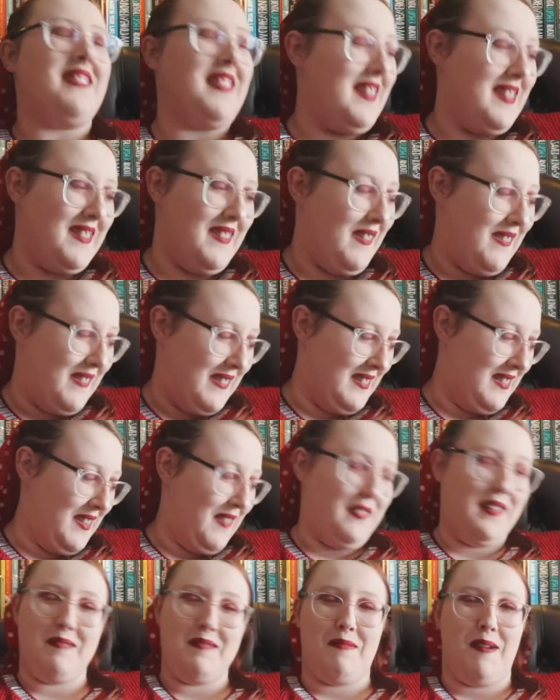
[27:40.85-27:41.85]
No,
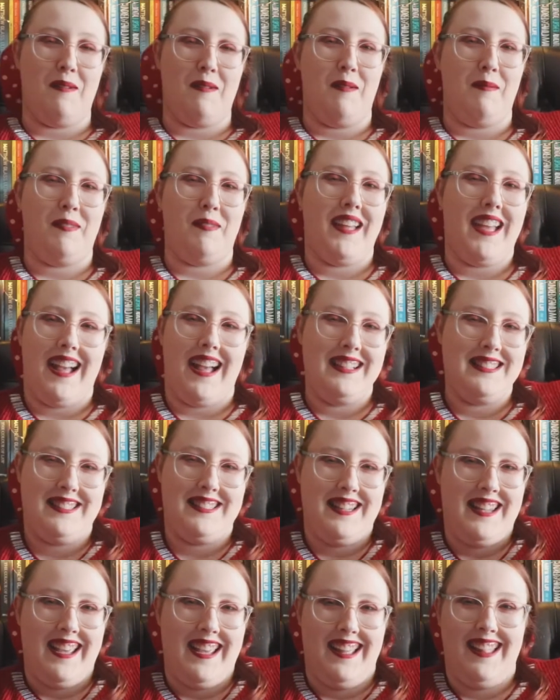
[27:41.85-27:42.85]
lovely probably
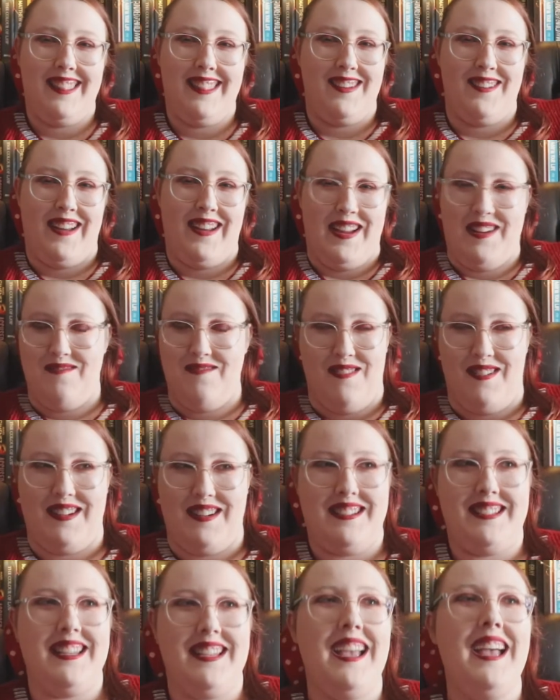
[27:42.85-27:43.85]
isn't the right
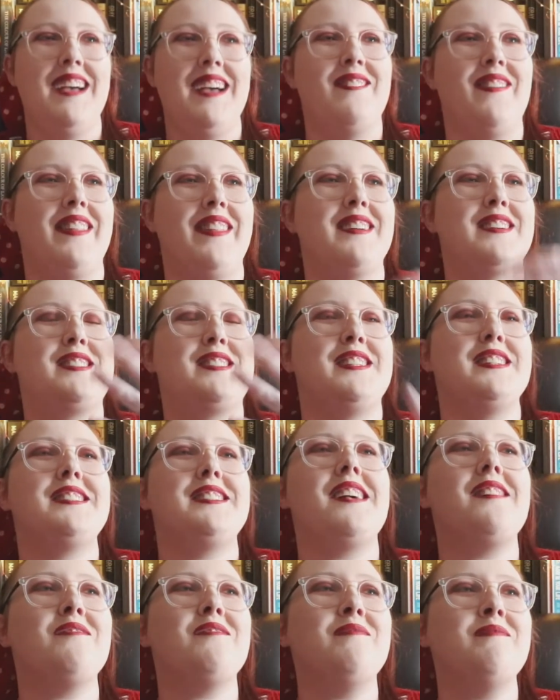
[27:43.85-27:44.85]
word. But there's just
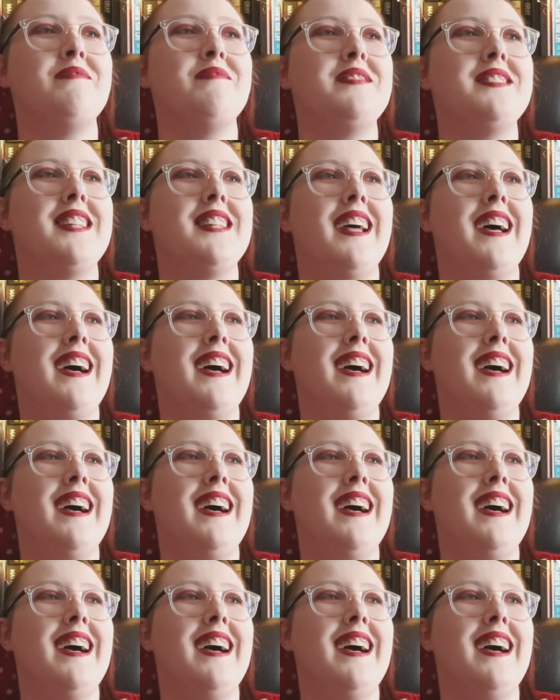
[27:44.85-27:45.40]
something,